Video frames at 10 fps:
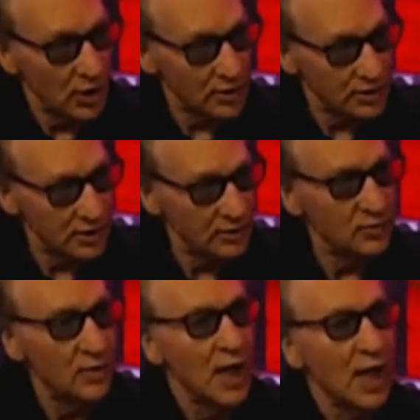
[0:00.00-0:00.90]
talk to
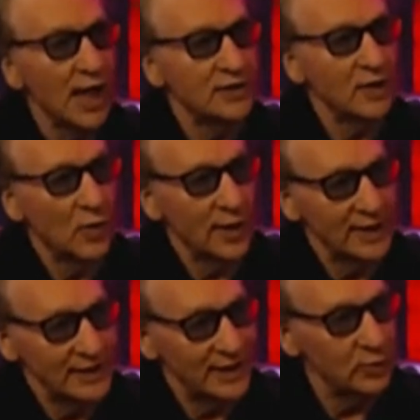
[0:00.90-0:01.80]
you, I don't
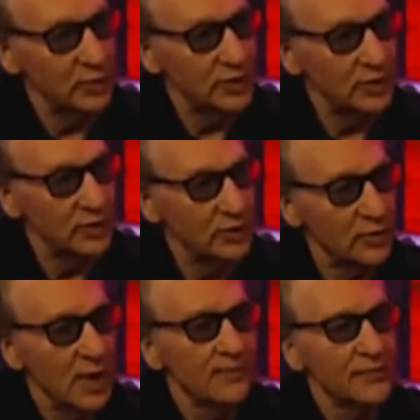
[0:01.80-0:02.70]
want to deal with
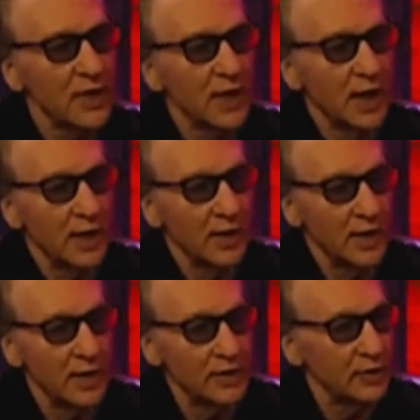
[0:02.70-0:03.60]
you,
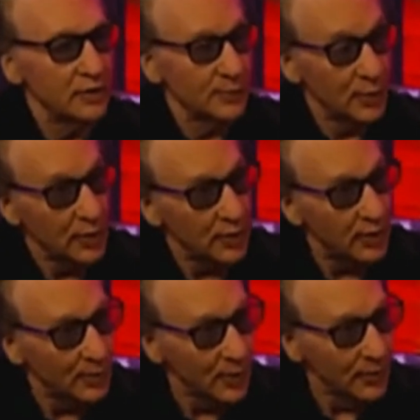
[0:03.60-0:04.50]
you're
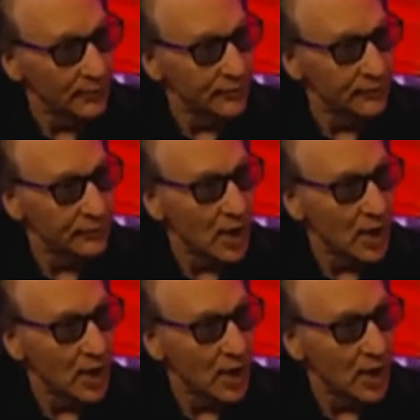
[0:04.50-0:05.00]
deplorable,